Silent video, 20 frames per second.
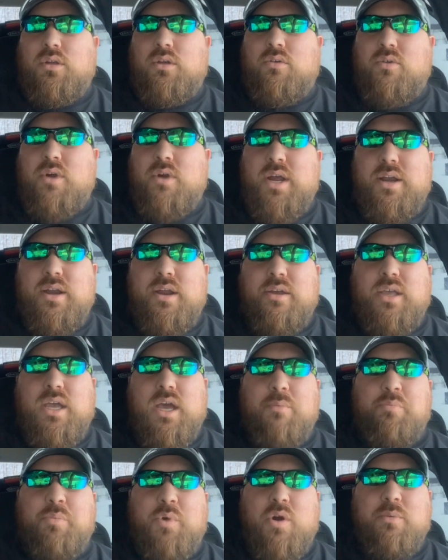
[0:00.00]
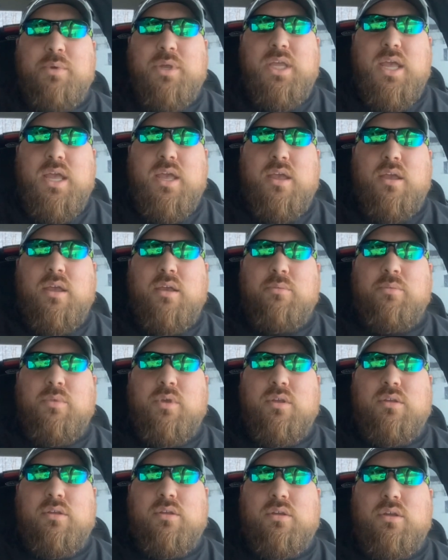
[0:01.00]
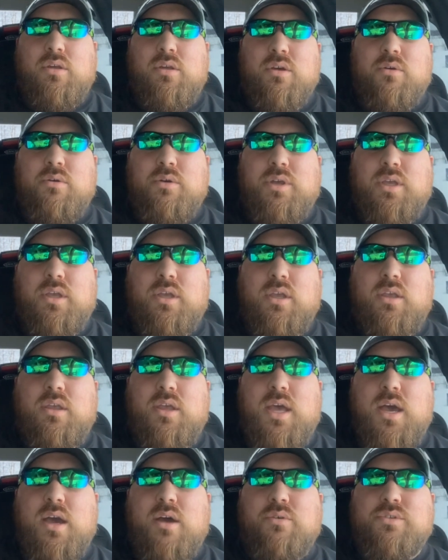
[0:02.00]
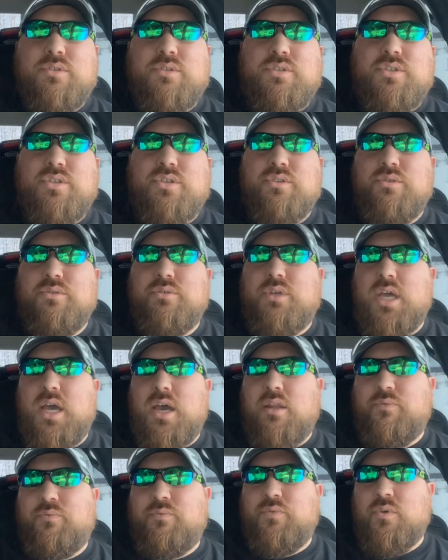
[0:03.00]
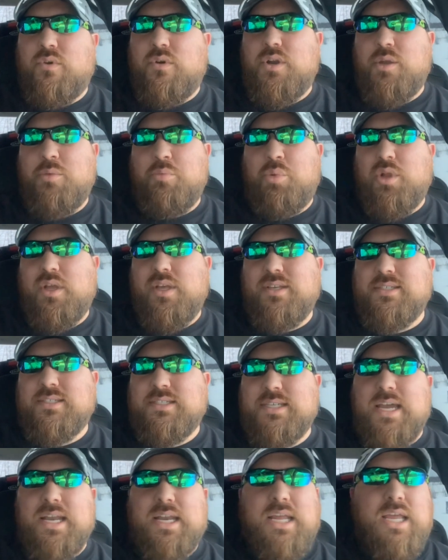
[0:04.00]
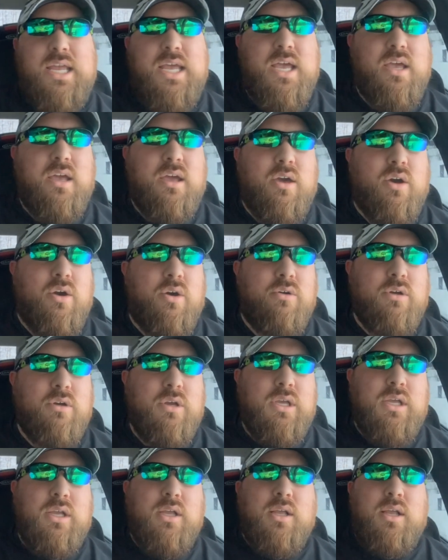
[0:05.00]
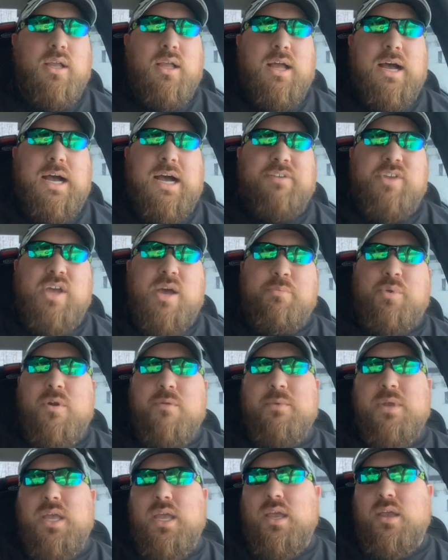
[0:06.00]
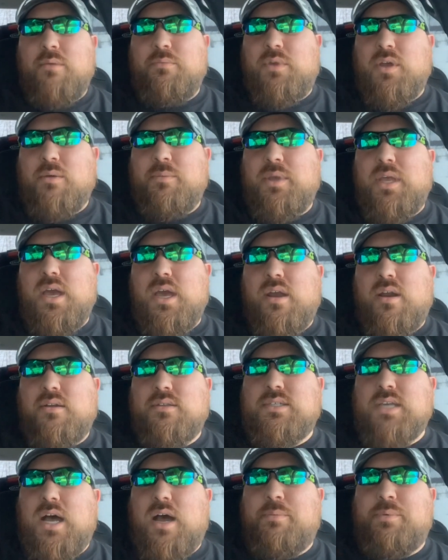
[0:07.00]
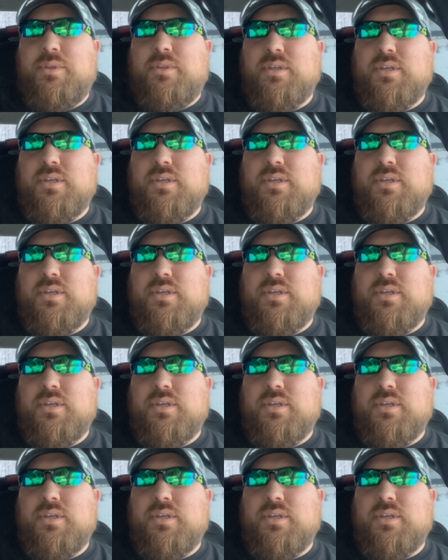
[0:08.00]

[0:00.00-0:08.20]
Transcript: All right, now you got Birmingham going out to California and playing San Diego. I've got Birmingham coming out on top of